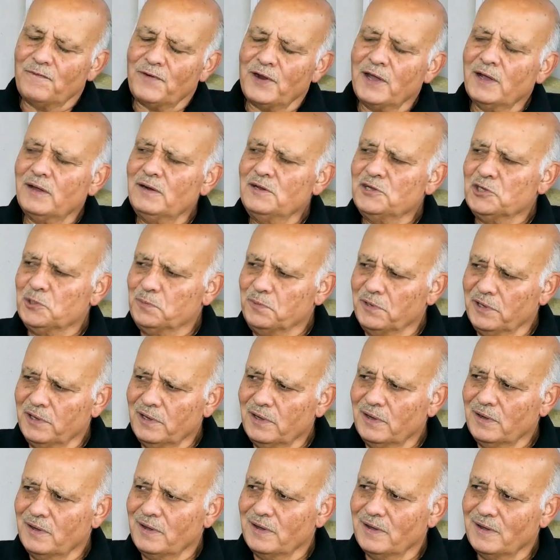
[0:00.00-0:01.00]
Frankly
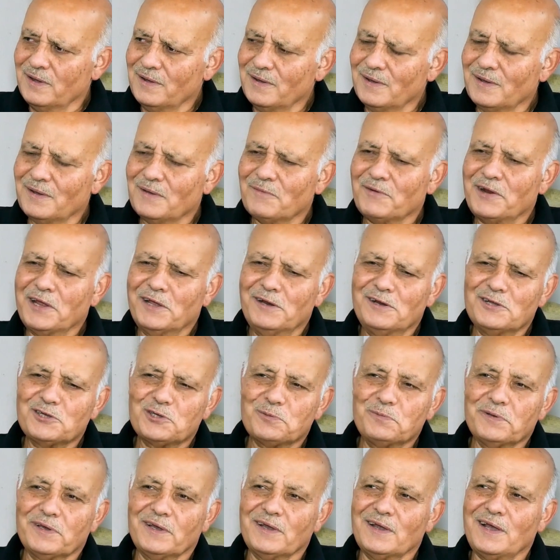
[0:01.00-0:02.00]
speaking,
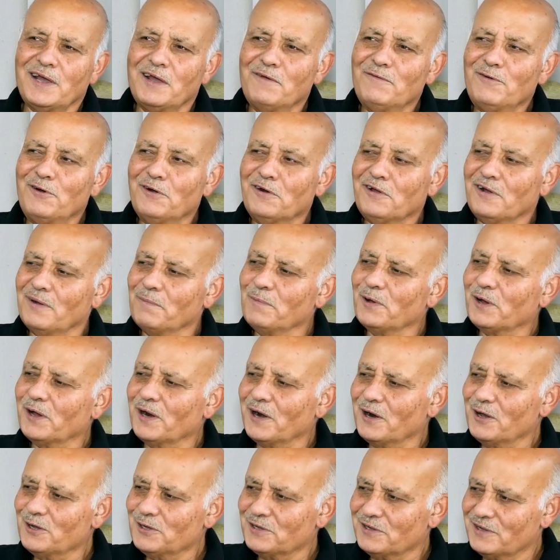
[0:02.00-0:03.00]
I have not
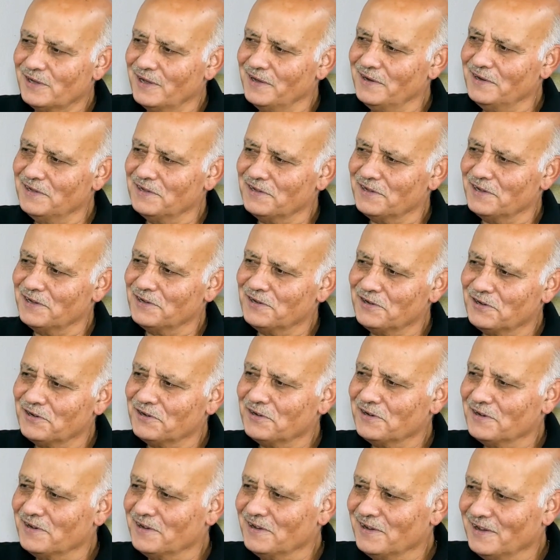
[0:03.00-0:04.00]
come across any such